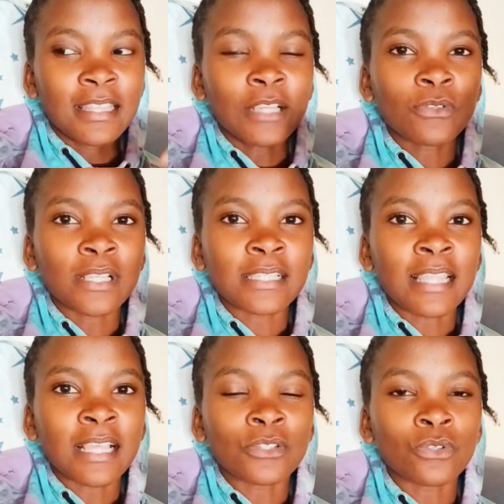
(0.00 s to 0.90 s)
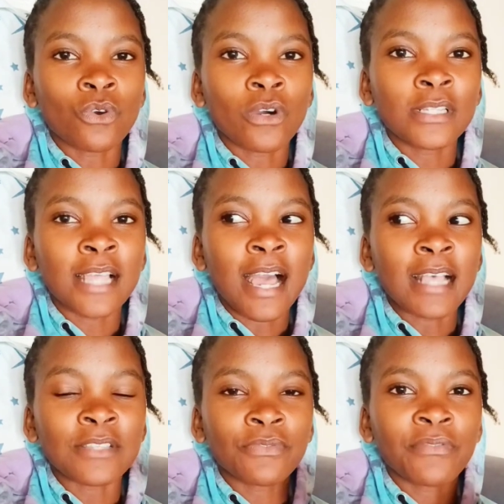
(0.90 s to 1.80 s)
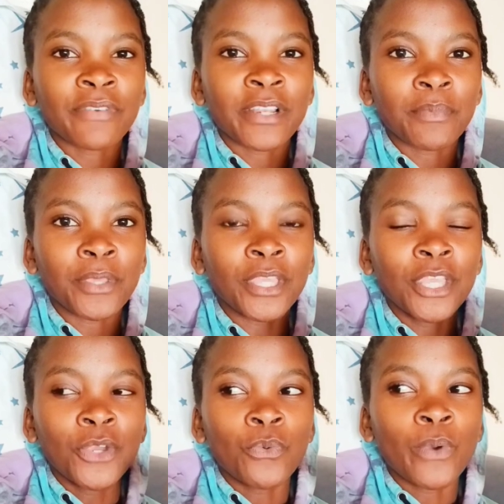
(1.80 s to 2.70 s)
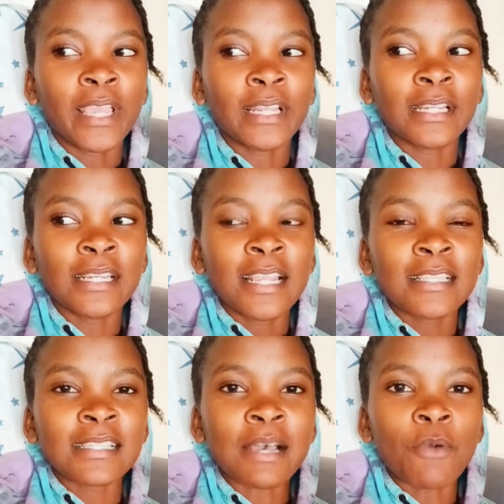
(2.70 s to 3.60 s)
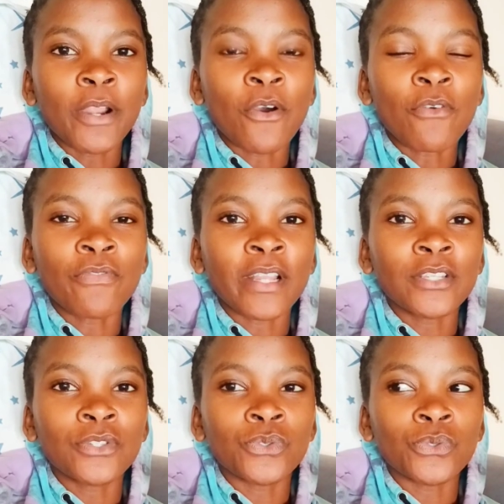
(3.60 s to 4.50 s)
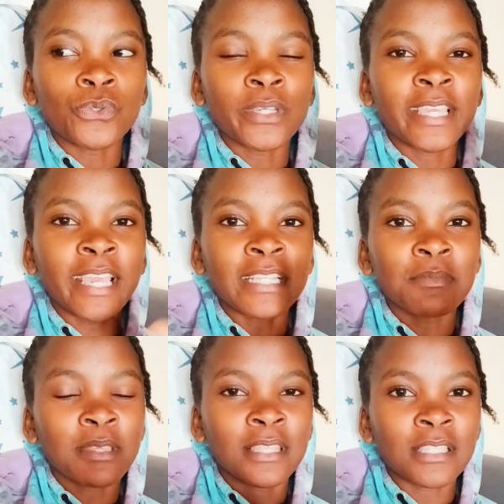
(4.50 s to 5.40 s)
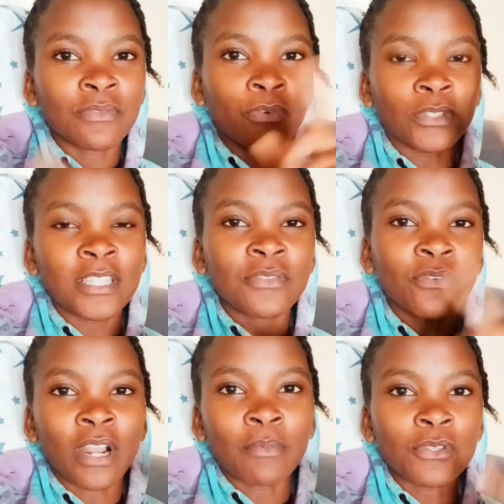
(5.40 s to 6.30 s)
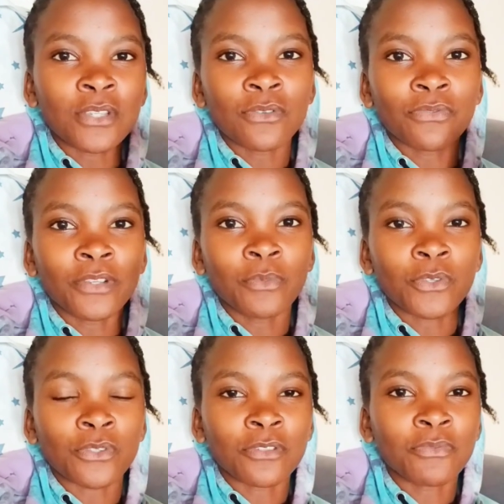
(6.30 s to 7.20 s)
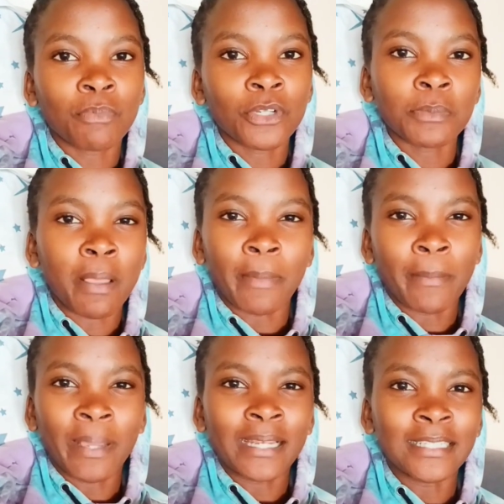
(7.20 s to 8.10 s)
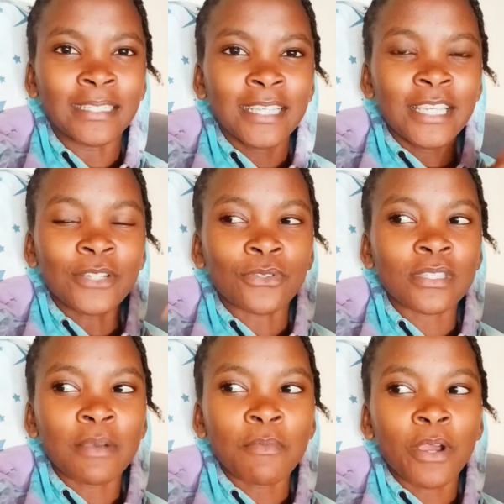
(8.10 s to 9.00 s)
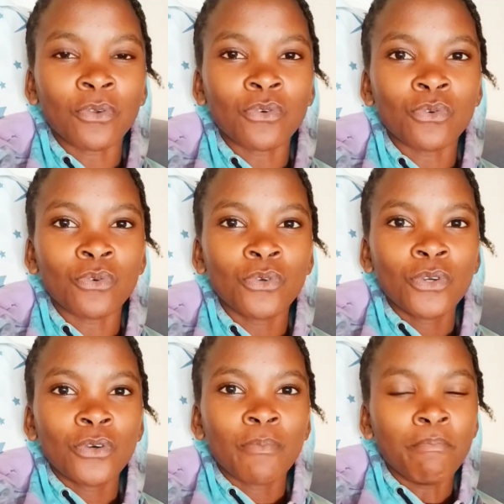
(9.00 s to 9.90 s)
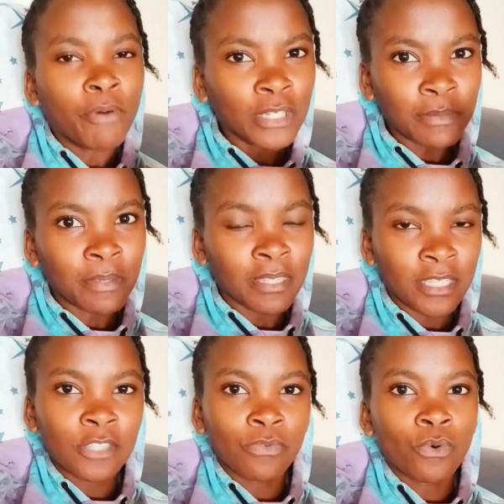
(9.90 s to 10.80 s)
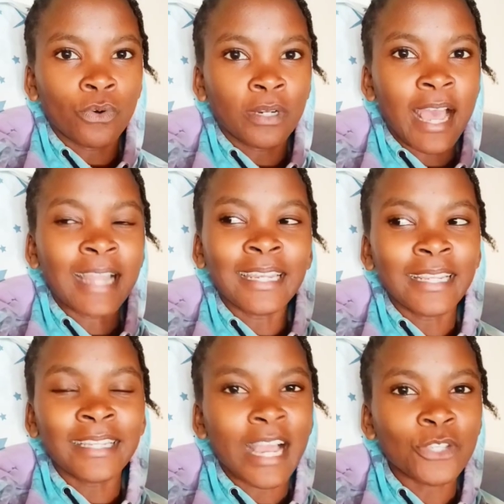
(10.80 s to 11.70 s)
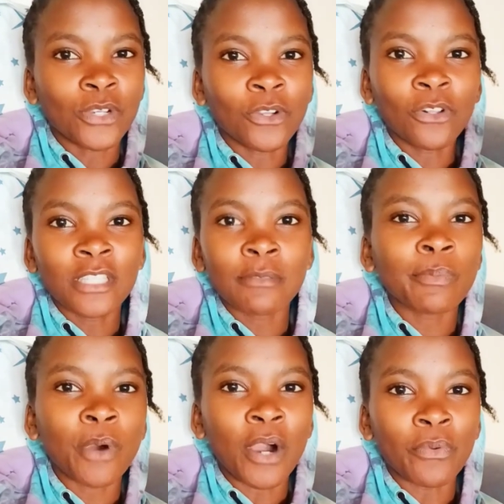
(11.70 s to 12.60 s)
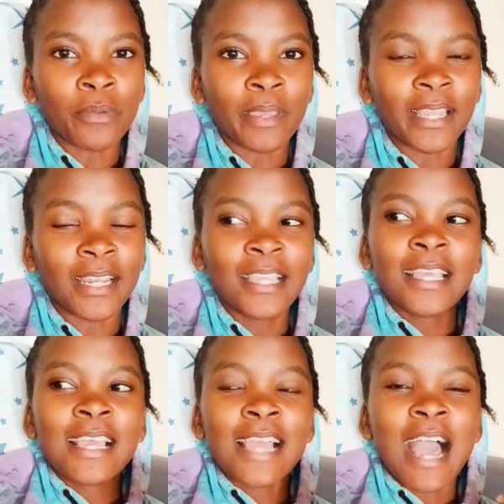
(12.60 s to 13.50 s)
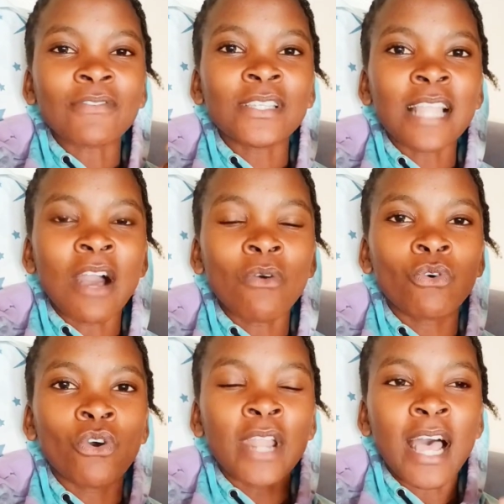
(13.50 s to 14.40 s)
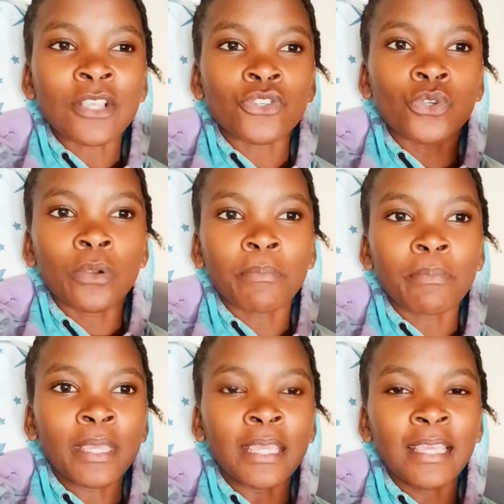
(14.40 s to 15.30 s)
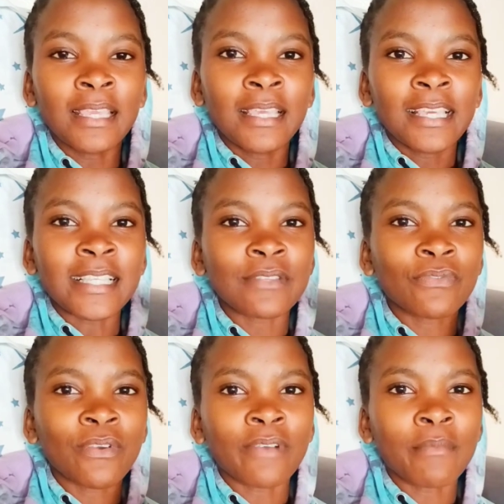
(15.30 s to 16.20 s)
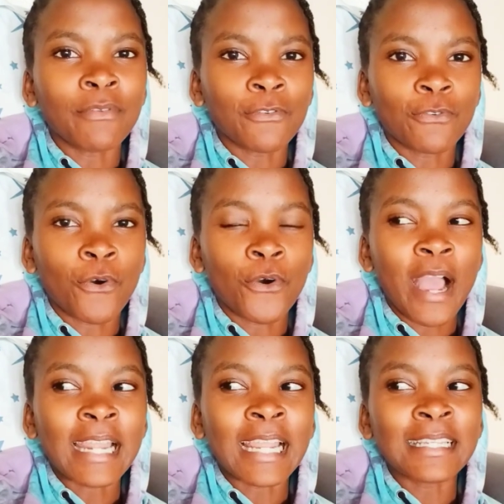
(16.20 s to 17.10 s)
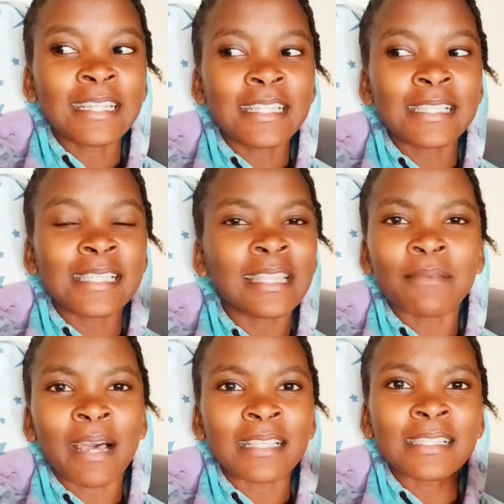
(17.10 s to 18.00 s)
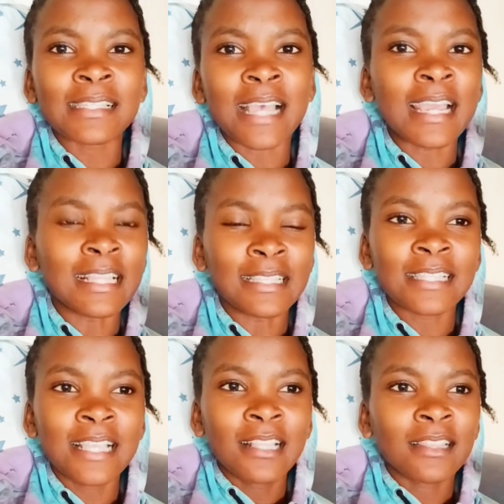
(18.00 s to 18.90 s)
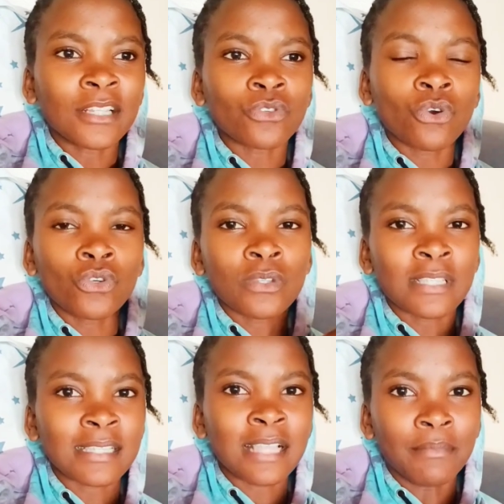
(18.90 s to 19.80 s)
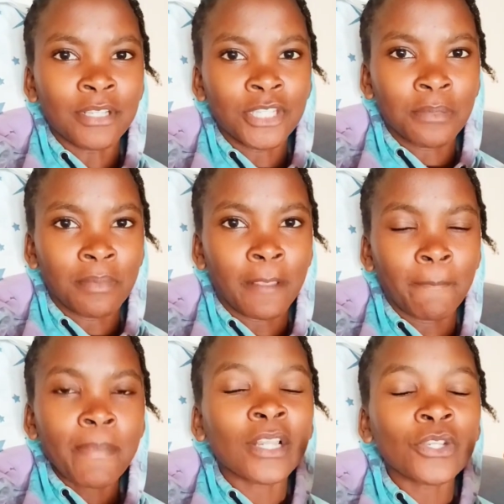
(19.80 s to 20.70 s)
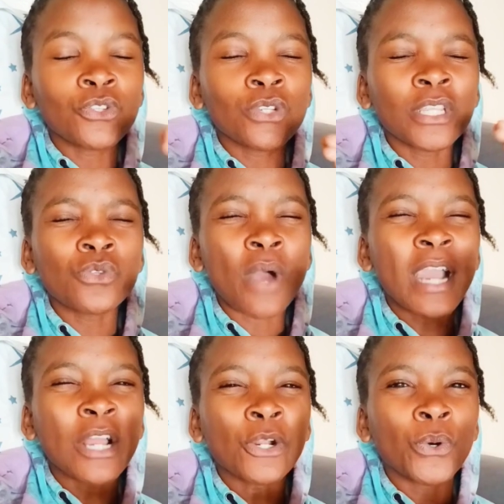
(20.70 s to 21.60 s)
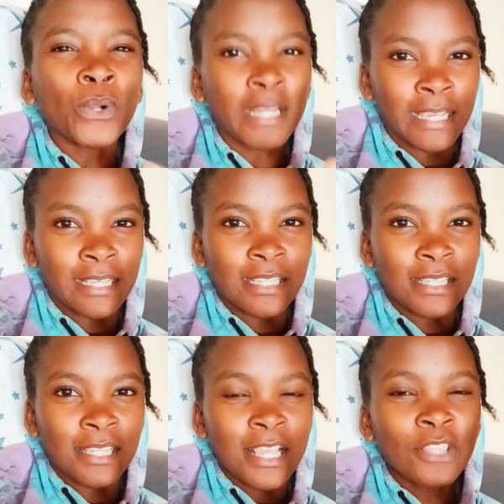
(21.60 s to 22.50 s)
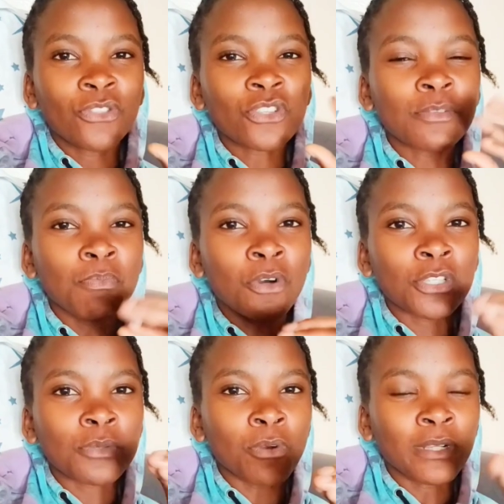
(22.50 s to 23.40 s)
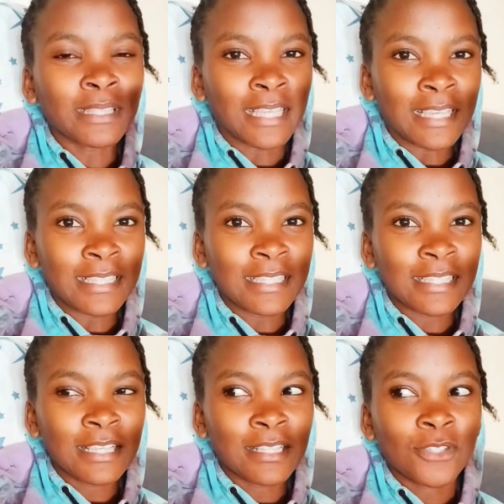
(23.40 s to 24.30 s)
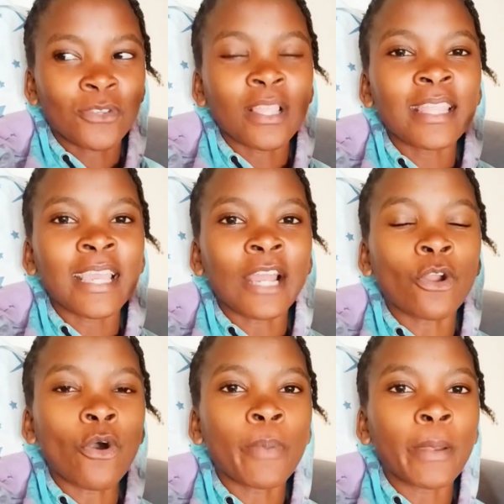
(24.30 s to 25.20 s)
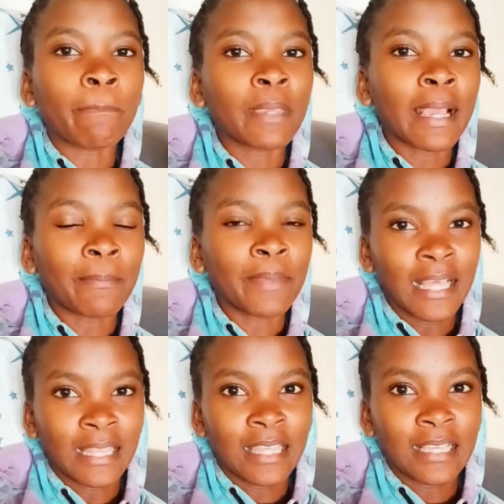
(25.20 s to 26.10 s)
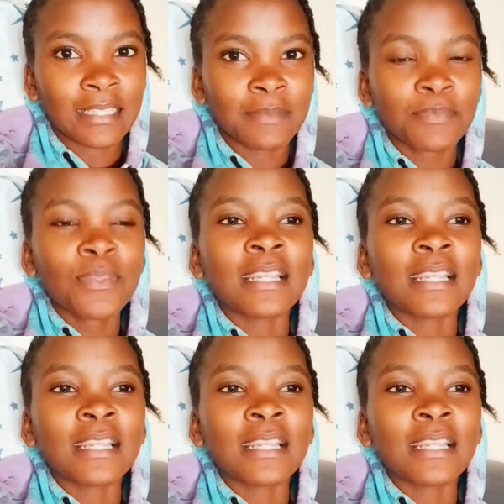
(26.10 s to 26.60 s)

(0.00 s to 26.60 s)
That was a sign that God has favored me. When someone offered to get me this phone I'm using to film was not bought by my money. It was someone who bought me this phone. A lady, actually. All these people are women. I've seen how God has shown me his favor before, and I didn't see them as signs that God was establishing me. You need to acknowledge those small things so that they can open bigger things.